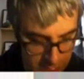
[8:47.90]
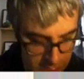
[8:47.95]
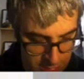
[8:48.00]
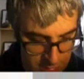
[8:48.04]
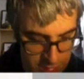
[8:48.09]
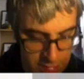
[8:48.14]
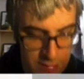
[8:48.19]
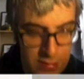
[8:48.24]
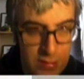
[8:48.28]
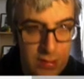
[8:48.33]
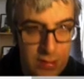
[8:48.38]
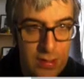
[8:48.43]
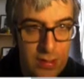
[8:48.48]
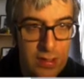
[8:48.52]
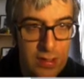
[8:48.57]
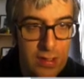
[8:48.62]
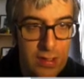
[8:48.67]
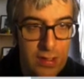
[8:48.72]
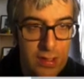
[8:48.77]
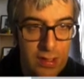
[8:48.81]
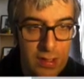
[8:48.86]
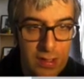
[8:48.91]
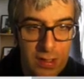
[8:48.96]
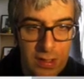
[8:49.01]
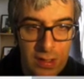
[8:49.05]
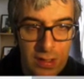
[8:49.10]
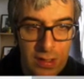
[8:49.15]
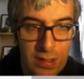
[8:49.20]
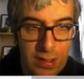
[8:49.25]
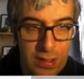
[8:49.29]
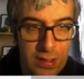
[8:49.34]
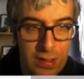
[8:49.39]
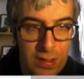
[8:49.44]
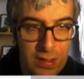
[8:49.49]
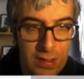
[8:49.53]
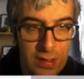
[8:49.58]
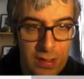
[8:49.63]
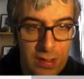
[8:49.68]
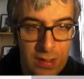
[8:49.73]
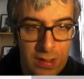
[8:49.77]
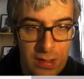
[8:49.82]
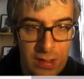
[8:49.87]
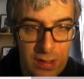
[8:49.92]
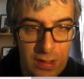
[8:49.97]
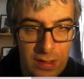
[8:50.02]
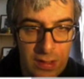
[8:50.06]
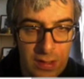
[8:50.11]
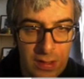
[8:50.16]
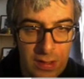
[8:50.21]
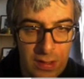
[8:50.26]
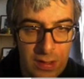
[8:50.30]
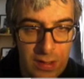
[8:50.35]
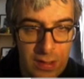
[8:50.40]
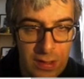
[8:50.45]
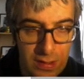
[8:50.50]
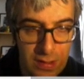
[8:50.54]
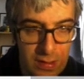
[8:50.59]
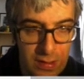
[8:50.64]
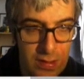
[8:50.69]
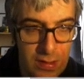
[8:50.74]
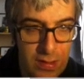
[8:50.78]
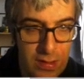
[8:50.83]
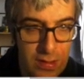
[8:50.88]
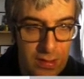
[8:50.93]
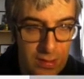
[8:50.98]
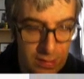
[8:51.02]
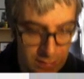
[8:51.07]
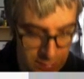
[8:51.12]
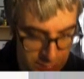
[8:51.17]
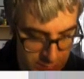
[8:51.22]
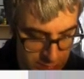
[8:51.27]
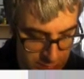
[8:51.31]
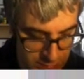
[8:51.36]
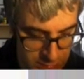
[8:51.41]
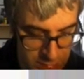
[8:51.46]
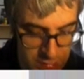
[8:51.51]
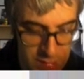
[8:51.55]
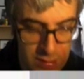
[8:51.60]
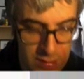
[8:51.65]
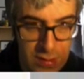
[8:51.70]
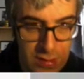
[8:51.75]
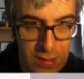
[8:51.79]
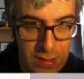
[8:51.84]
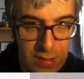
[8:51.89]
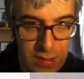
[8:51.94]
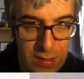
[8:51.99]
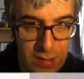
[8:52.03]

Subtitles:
(silence)